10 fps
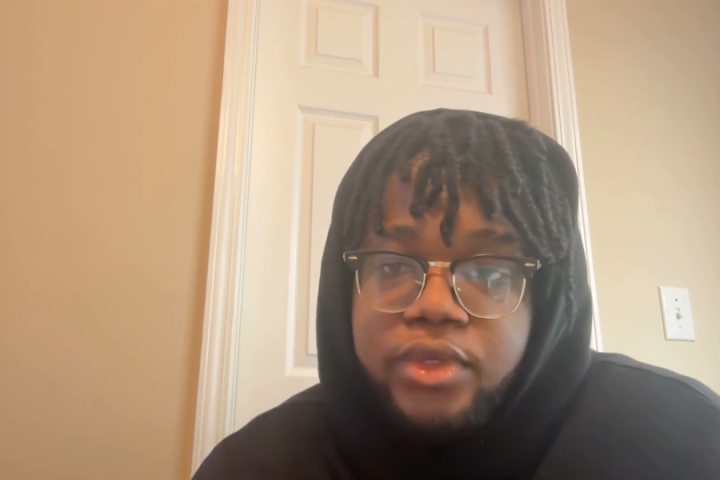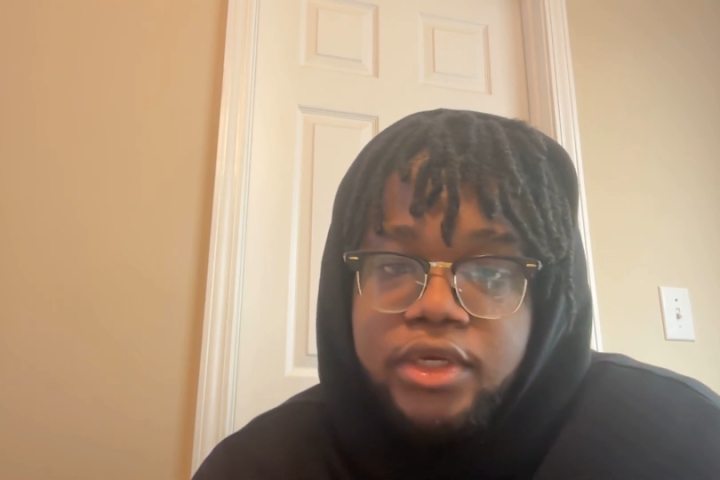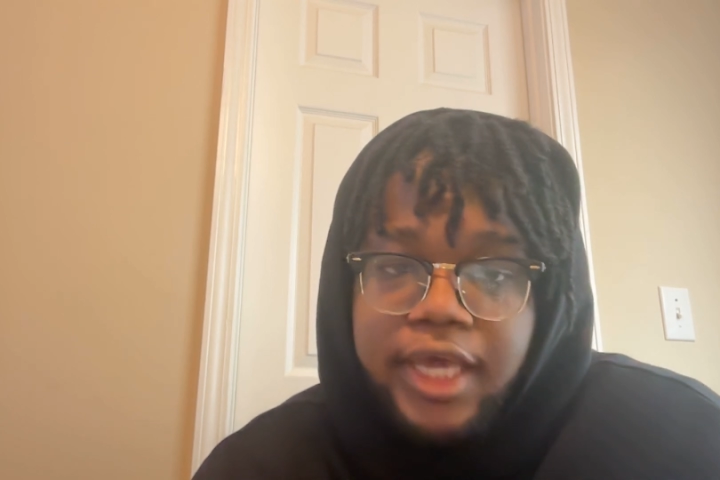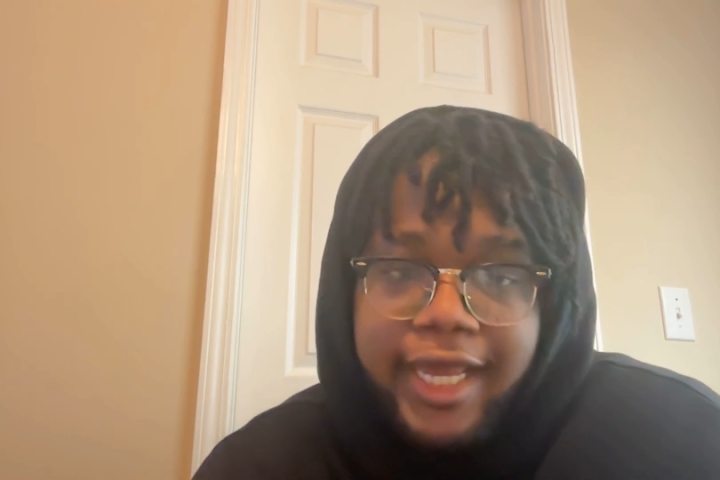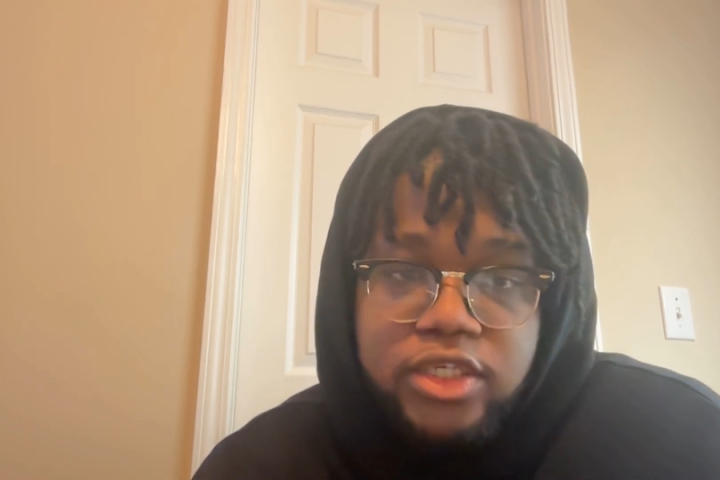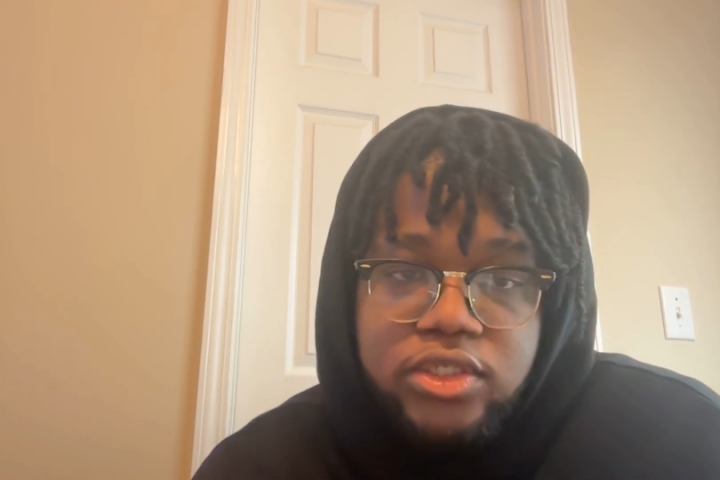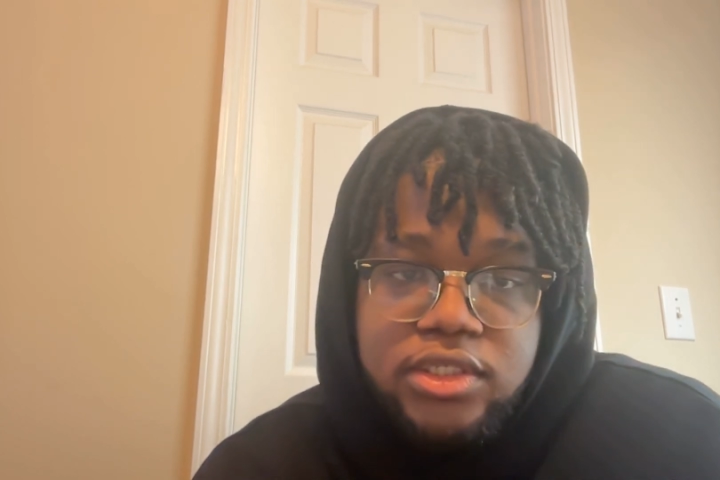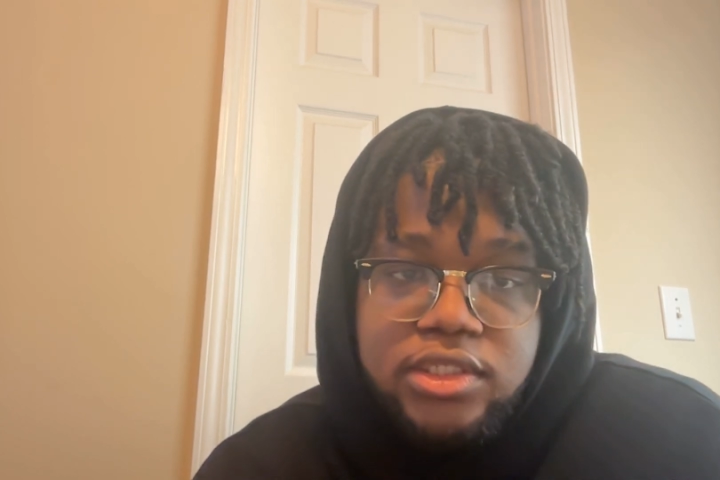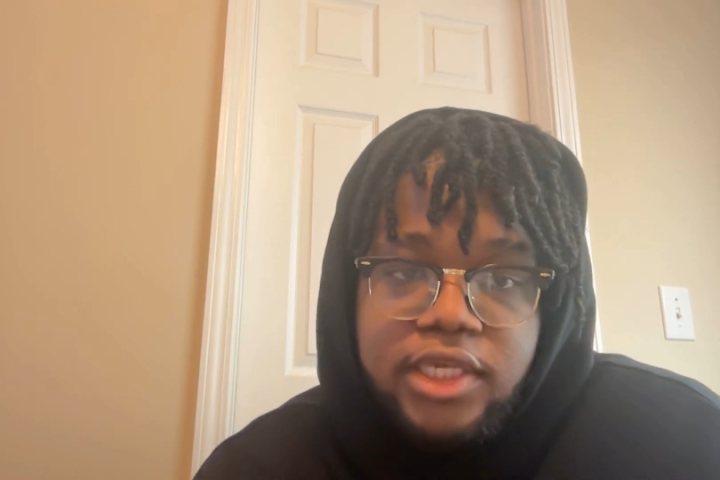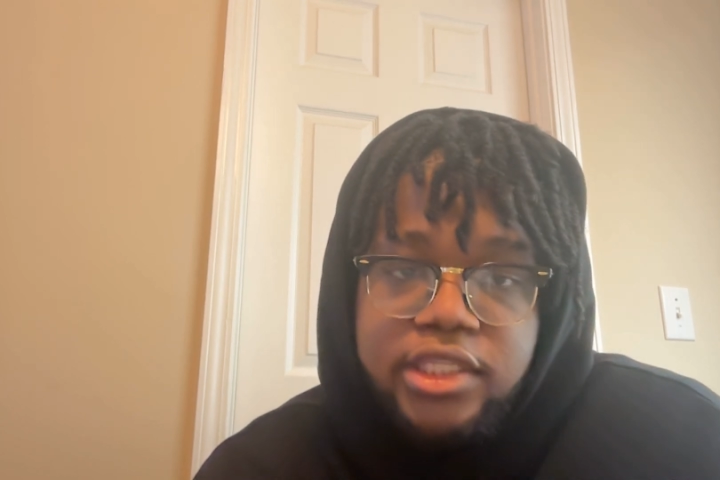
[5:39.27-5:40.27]

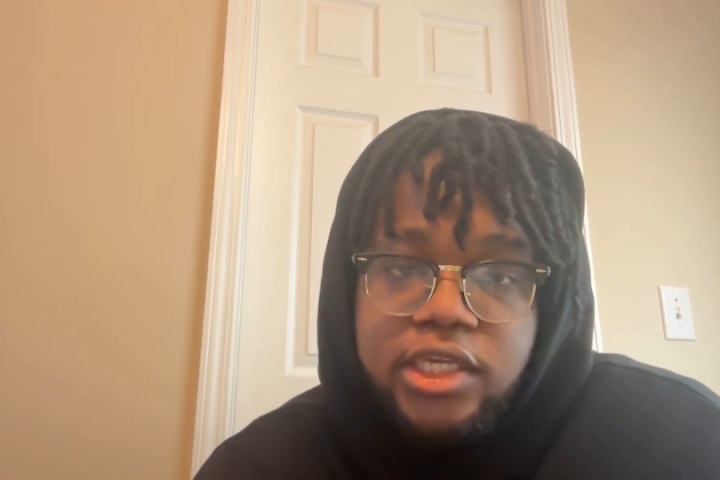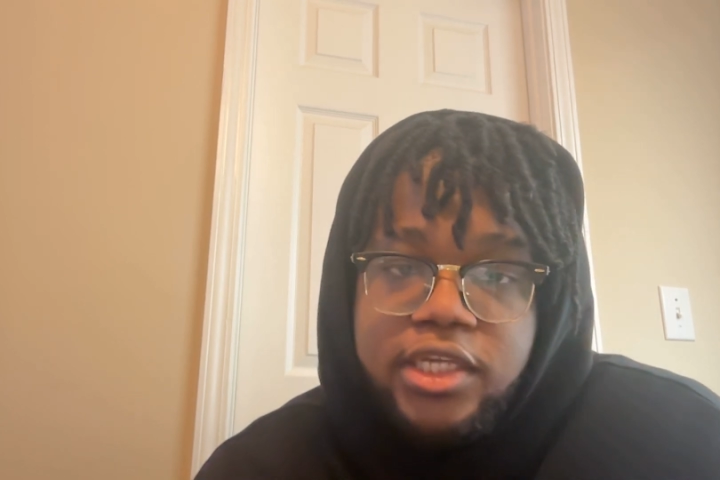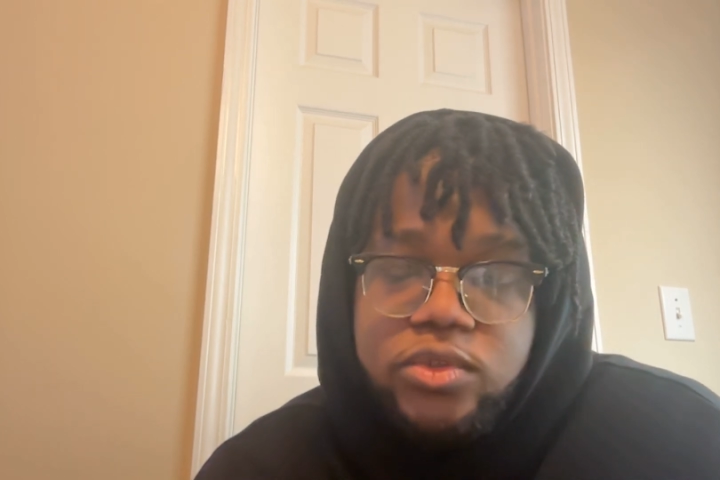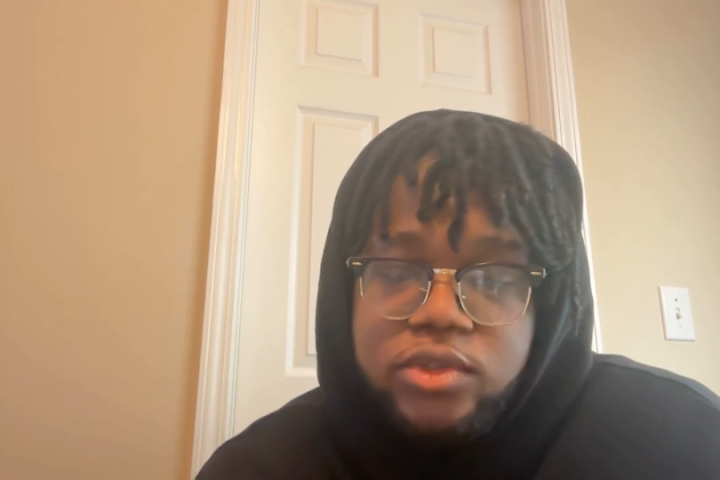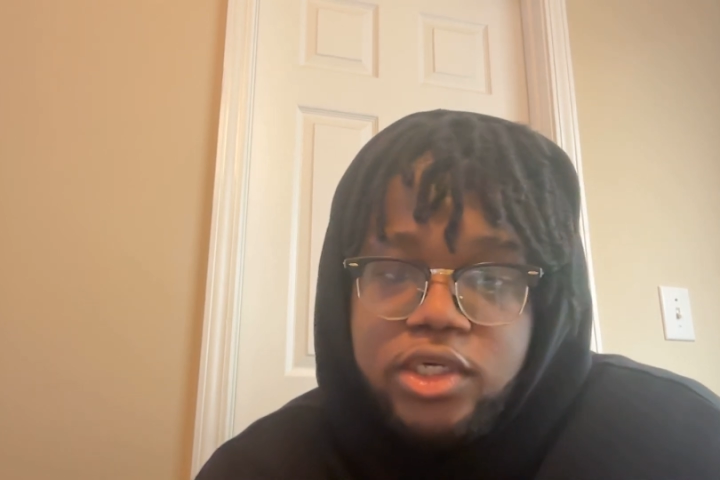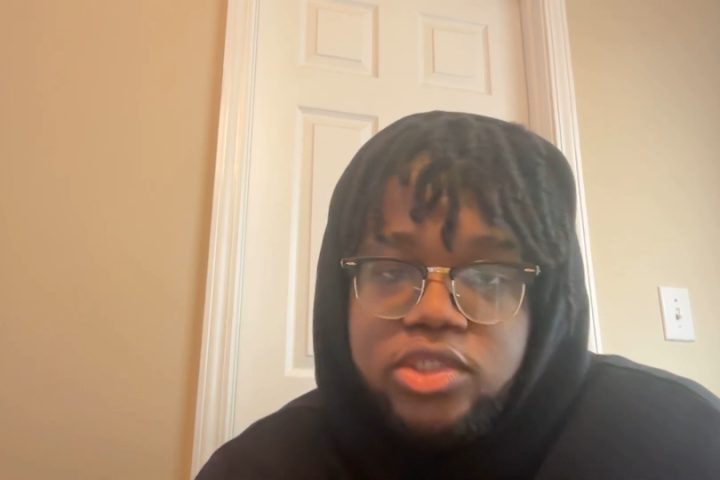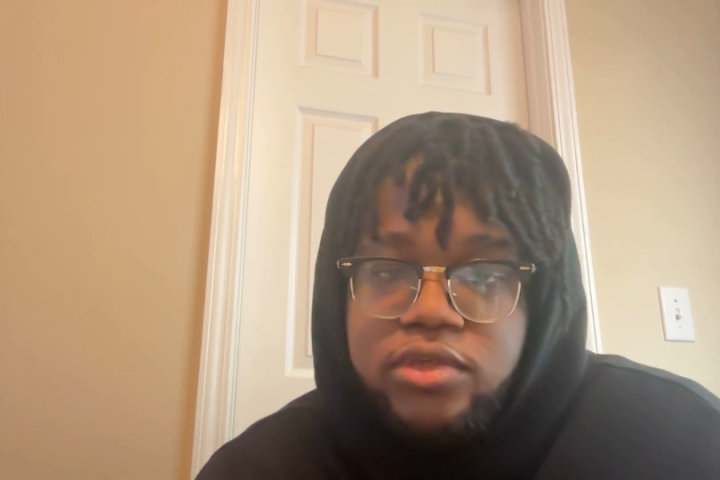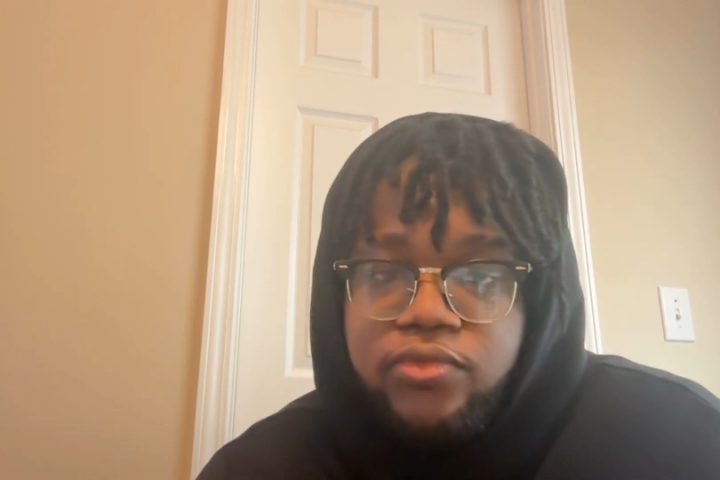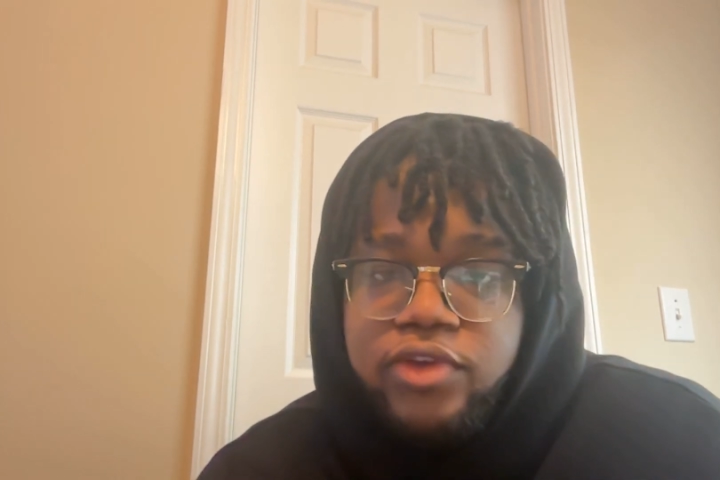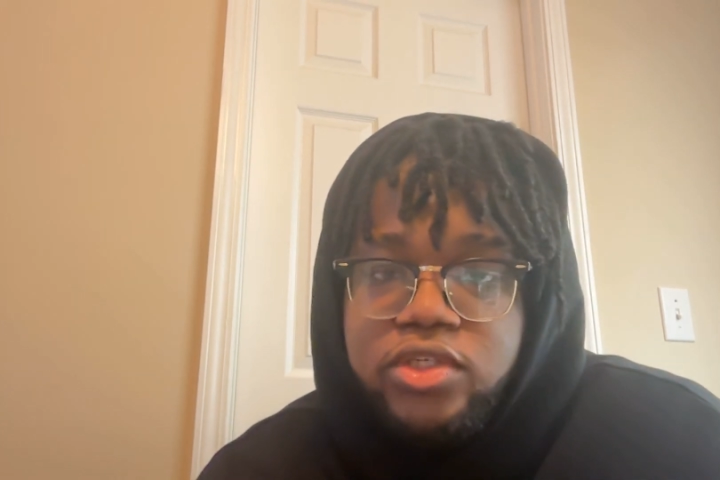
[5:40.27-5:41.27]
actions like the introduction
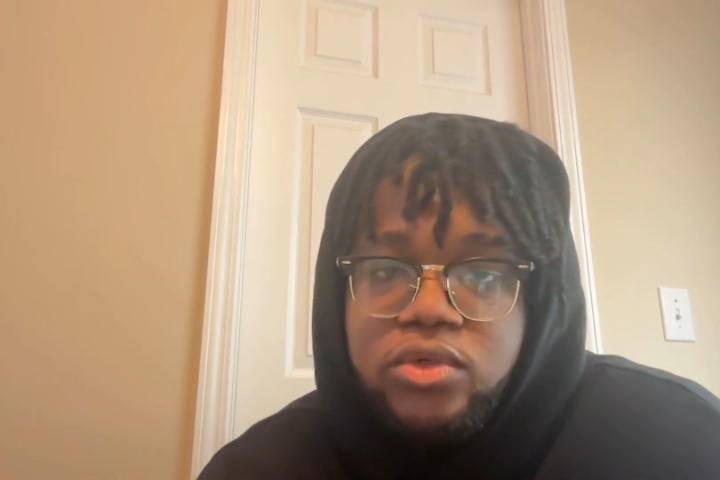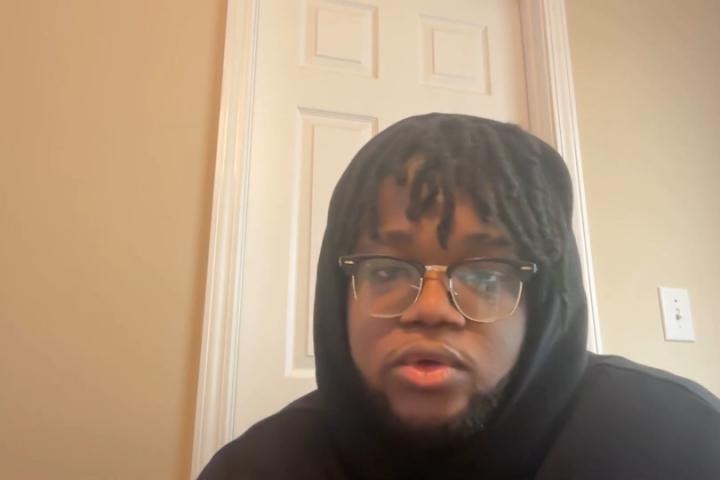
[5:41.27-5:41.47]
of fish